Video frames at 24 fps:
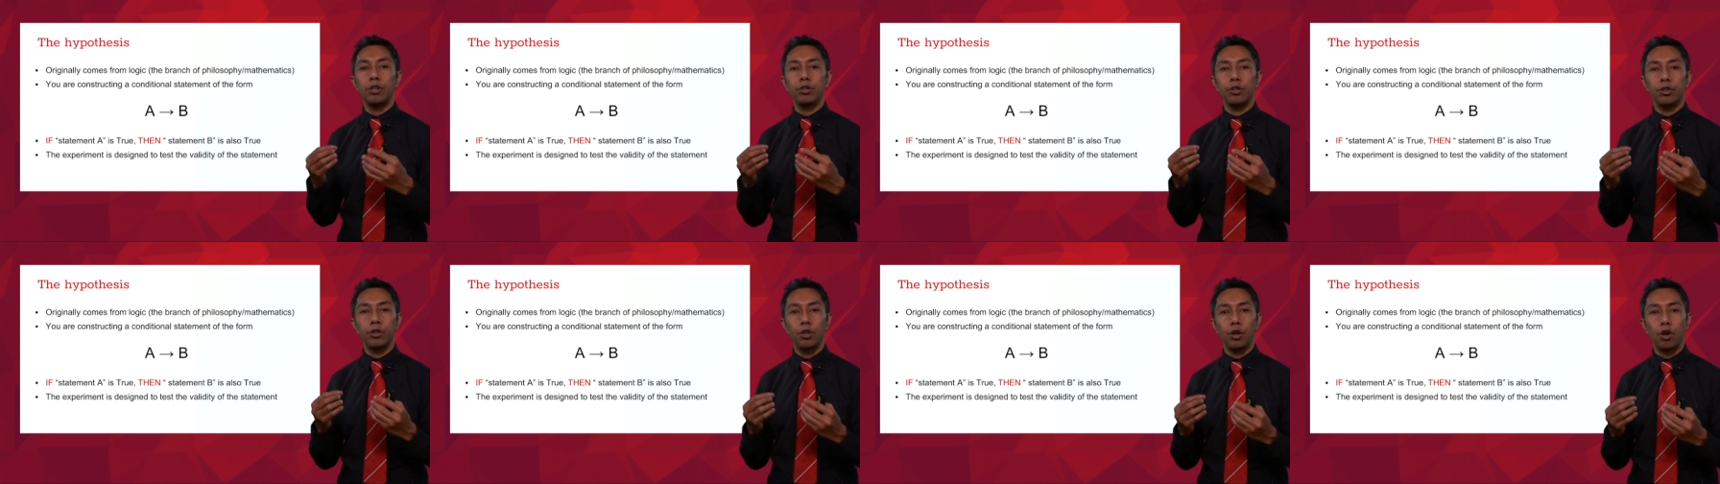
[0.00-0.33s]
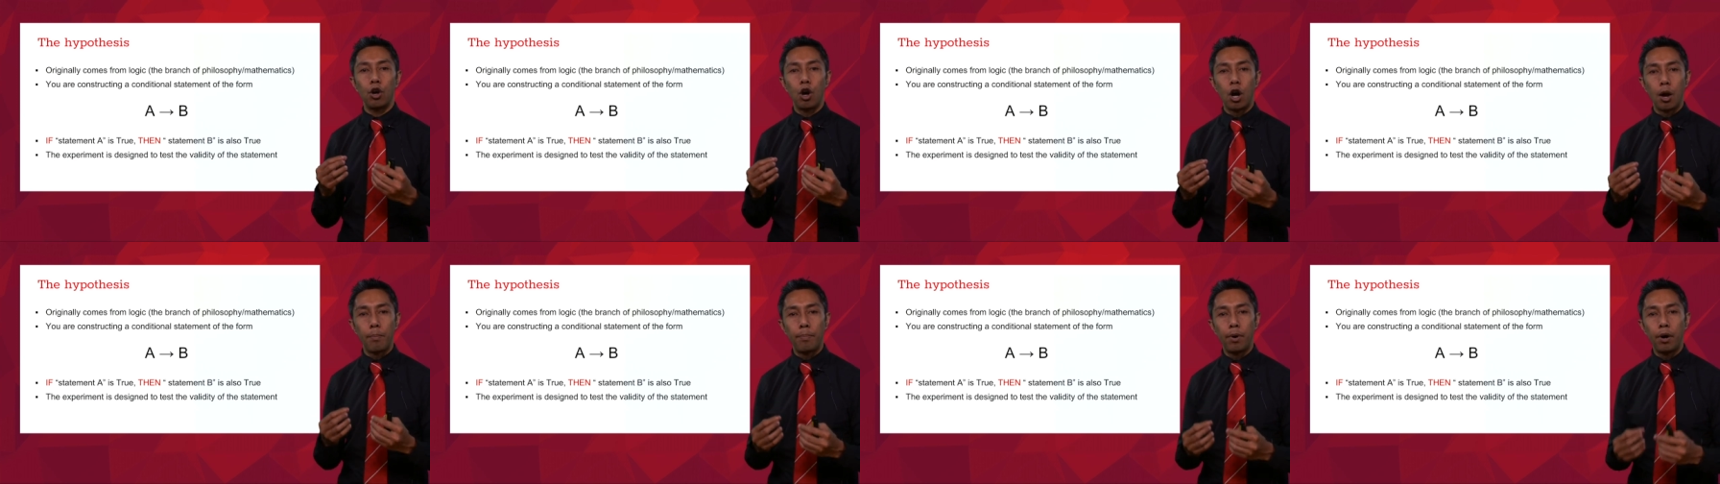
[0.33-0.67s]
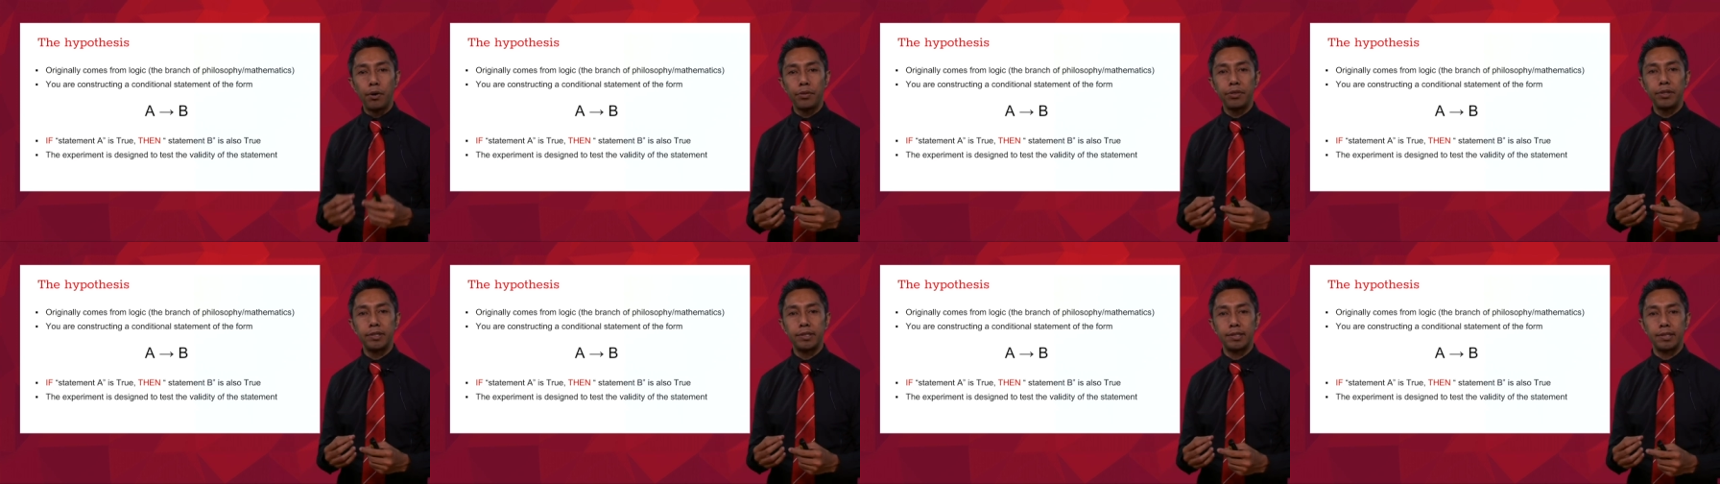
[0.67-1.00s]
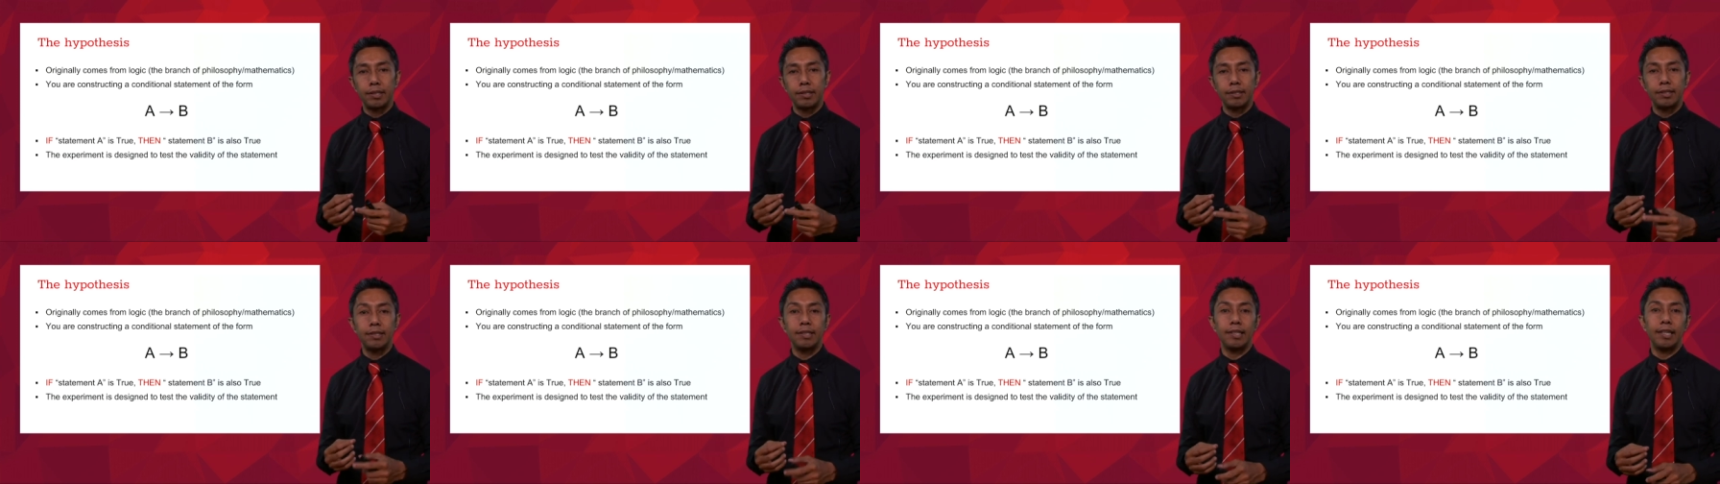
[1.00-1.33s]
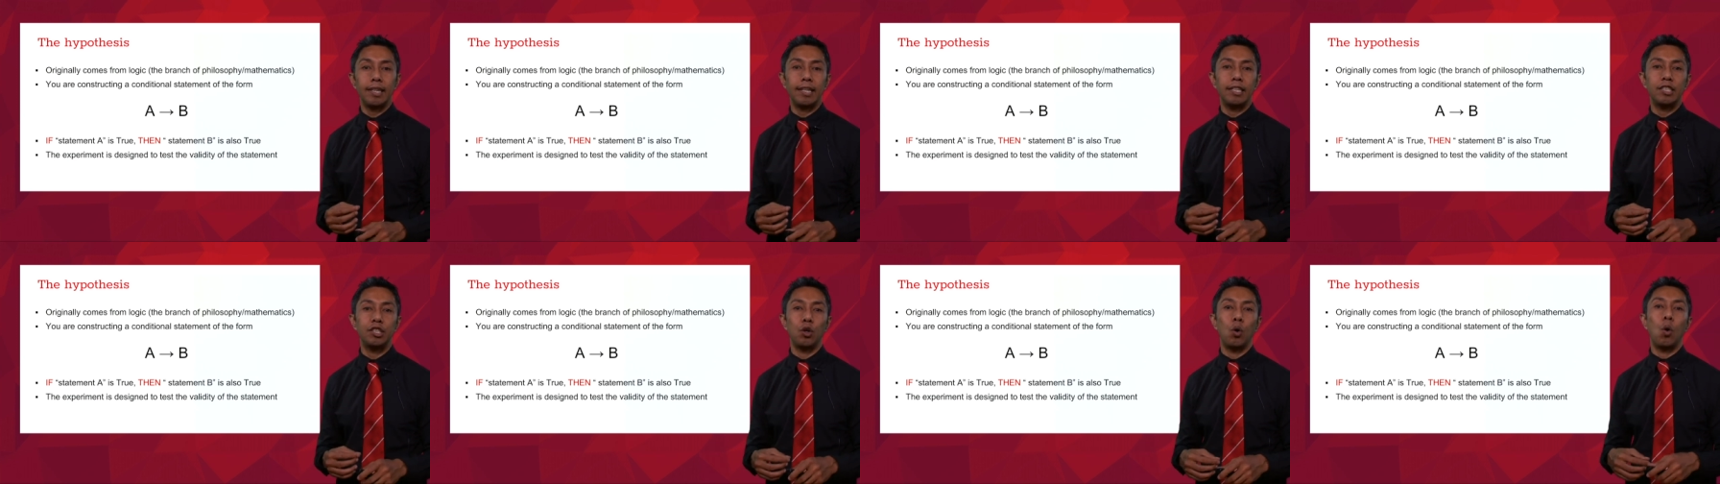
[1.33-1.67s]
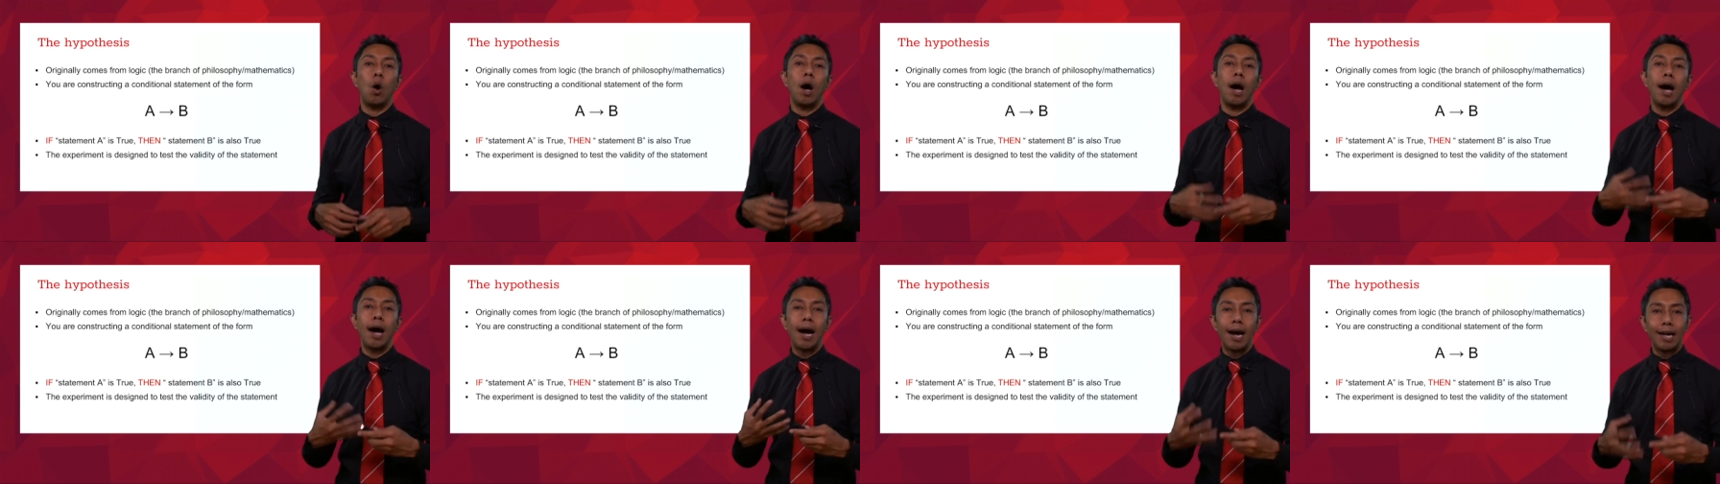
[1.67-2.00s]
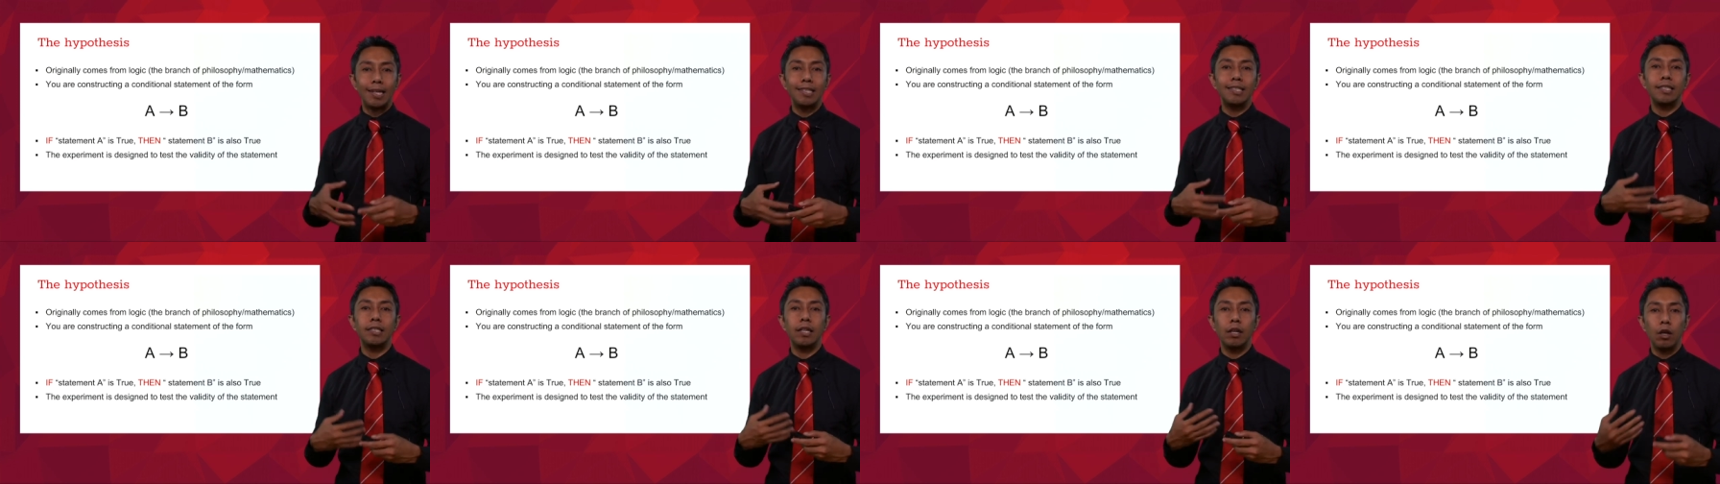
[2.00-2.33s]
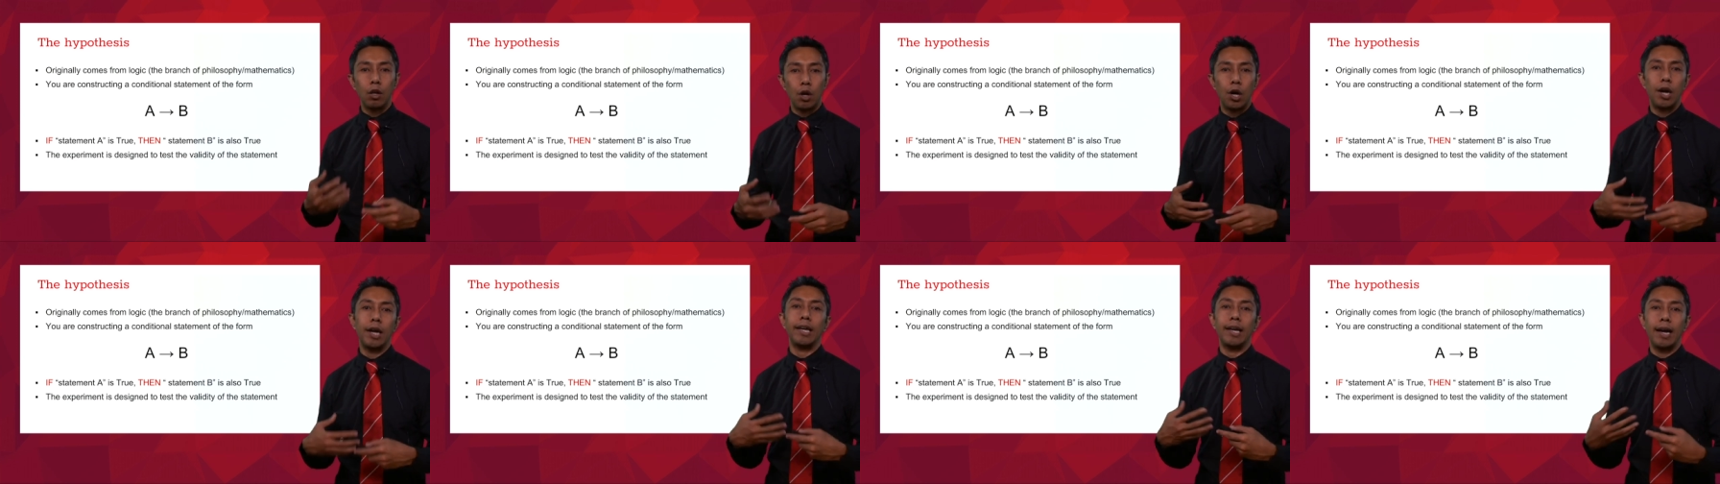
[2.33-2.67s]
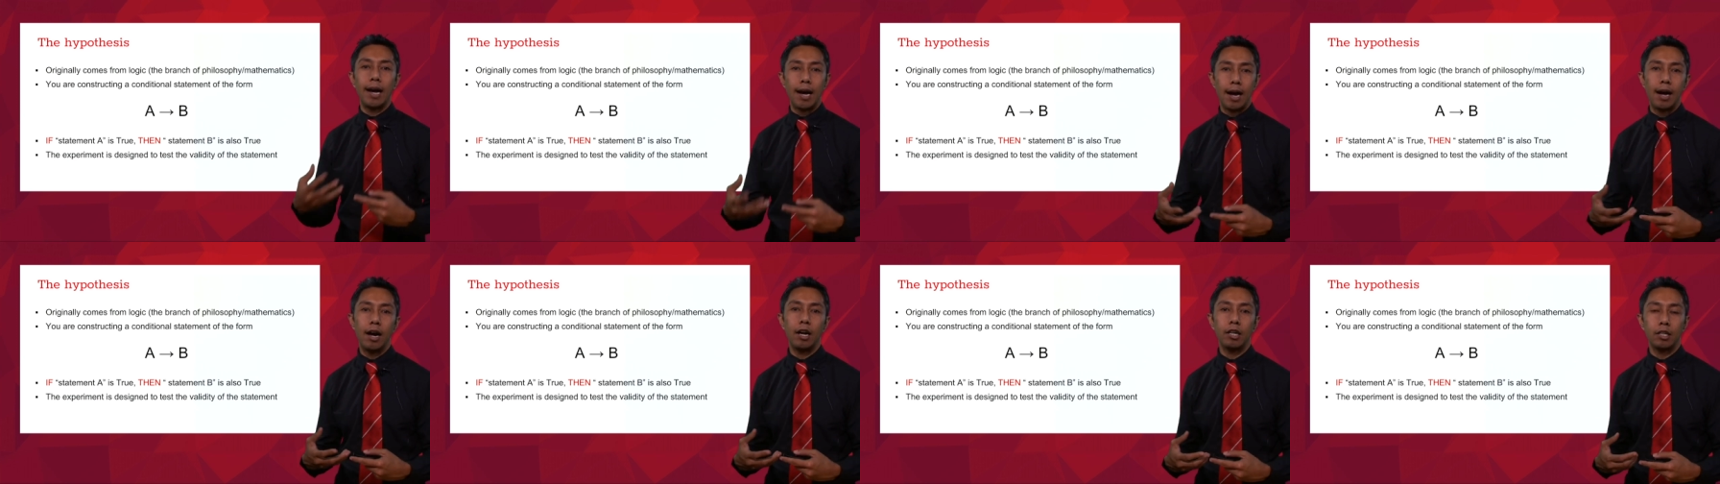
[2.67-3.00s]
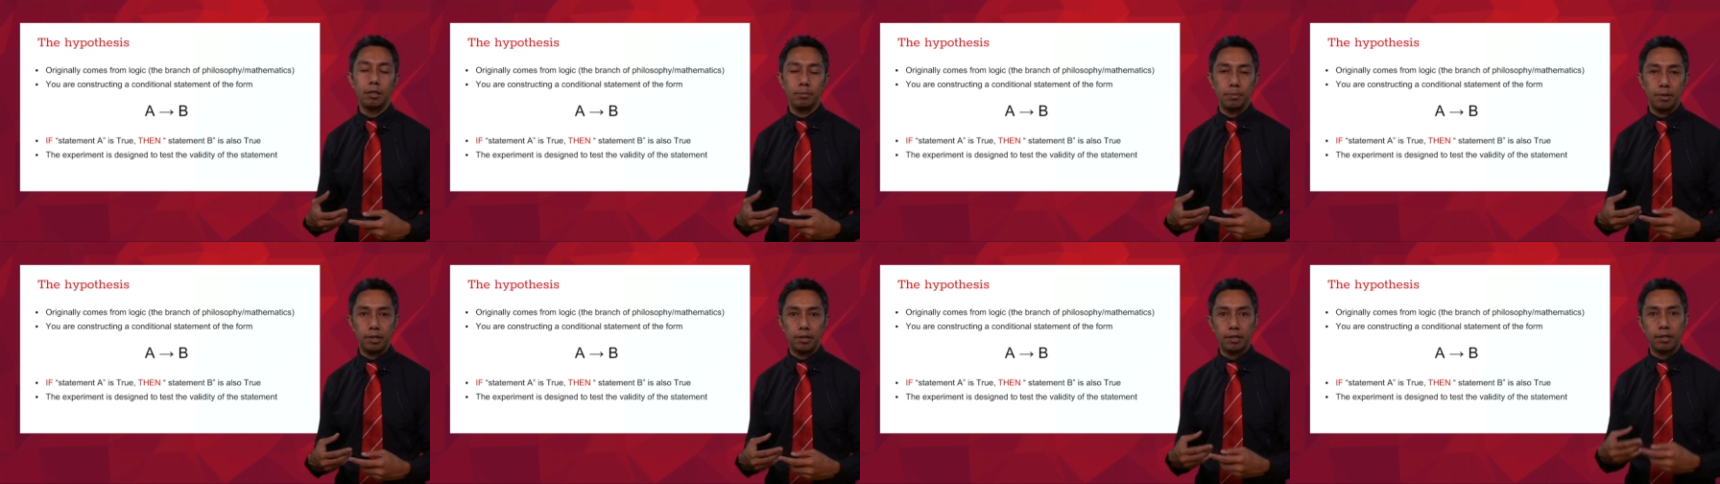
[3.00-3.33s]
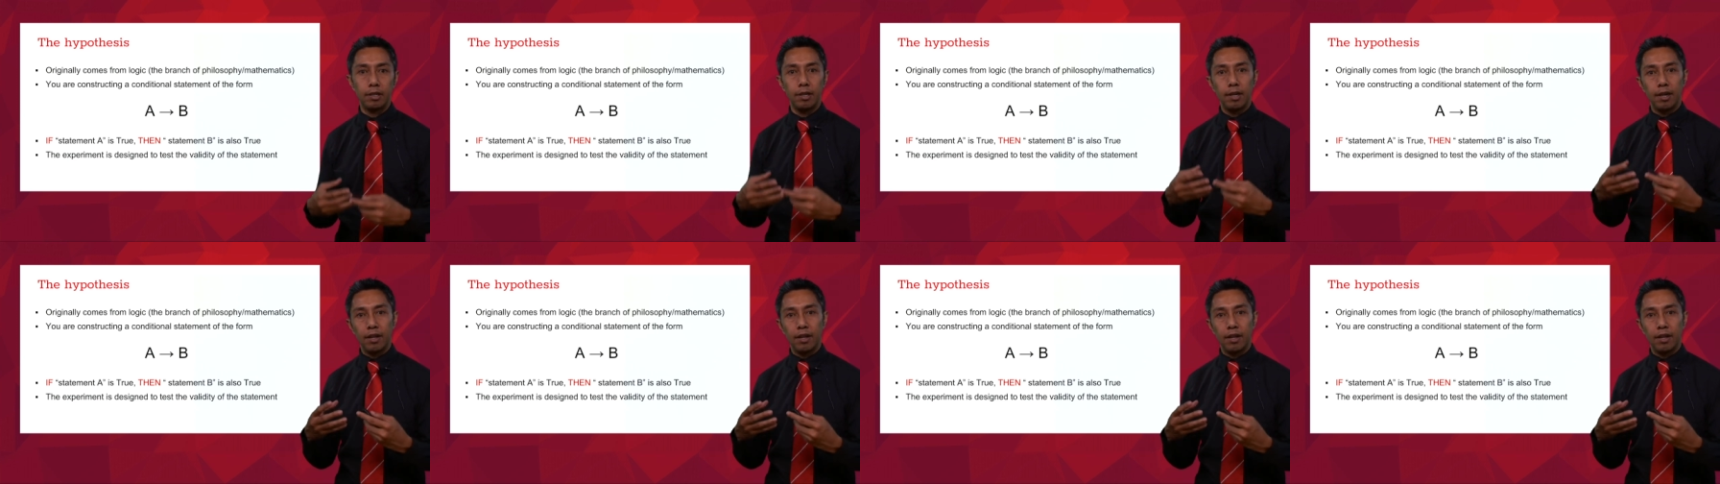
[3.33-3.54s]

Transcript: the hypothesis is your underlying argument.